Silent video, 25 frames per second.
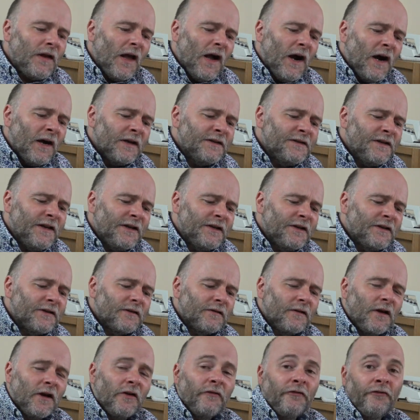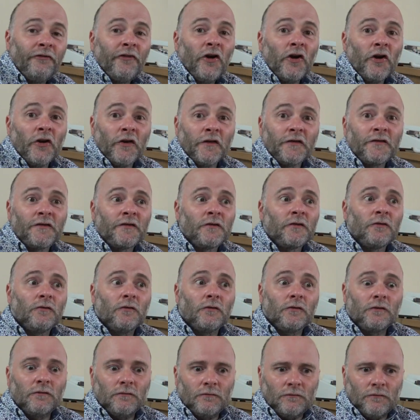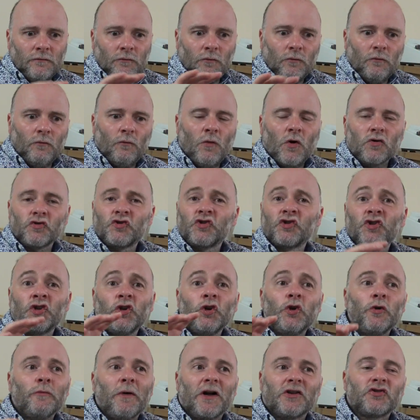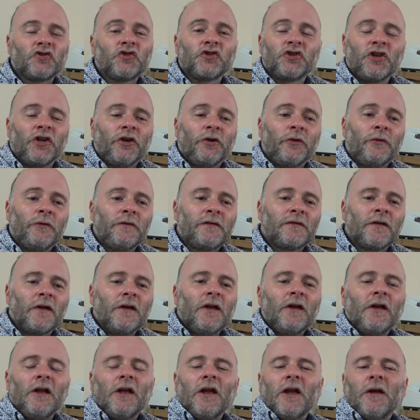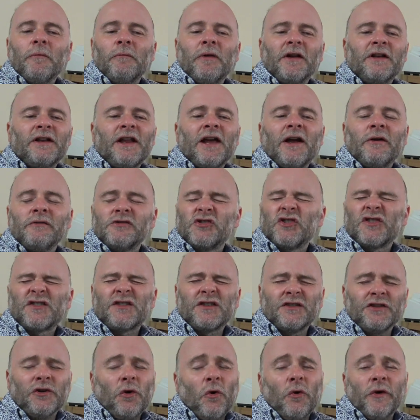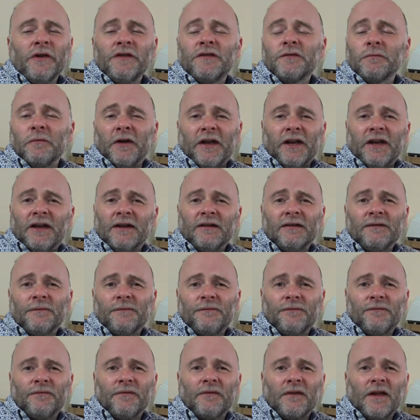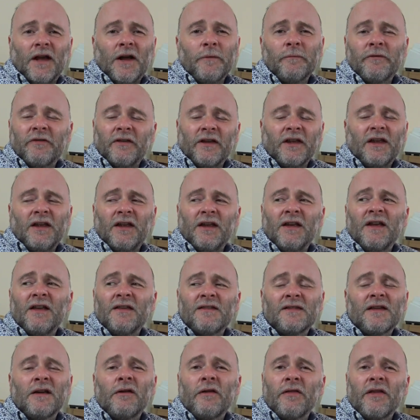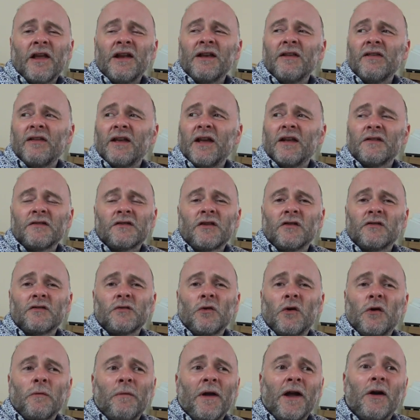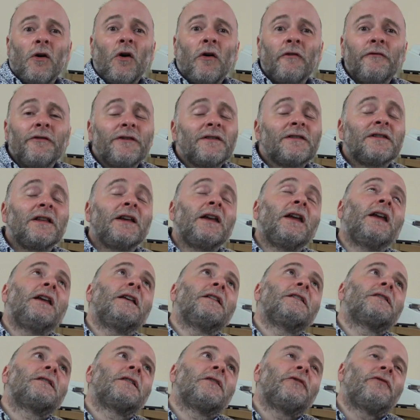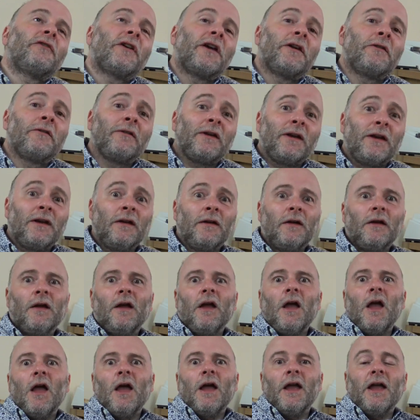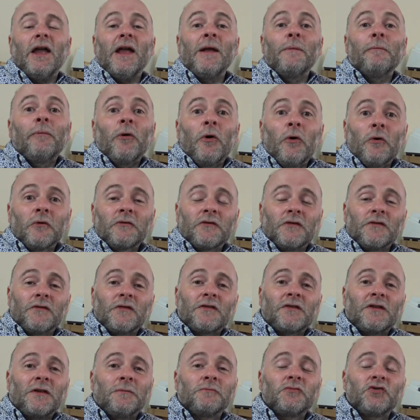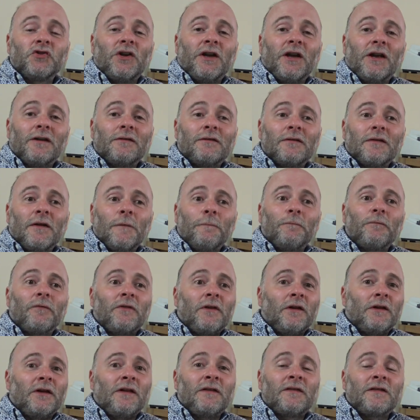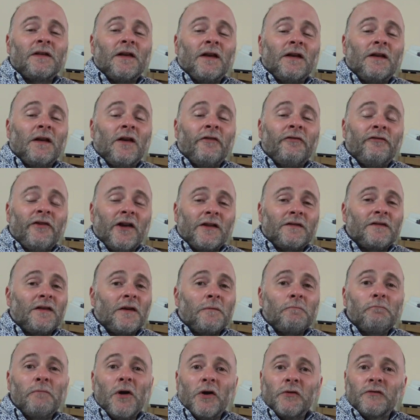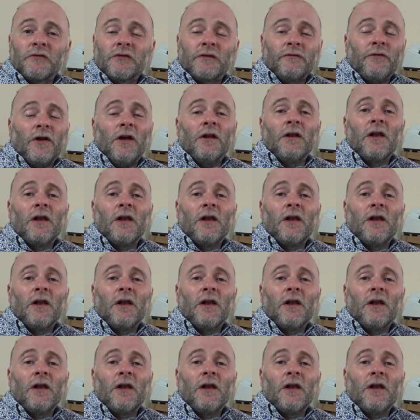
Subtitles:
I did at first watch too much news, but now it just annoys me. I'm thinking, is there anything else you can talk about? Obviously, it's a very important subject that is affecting most of our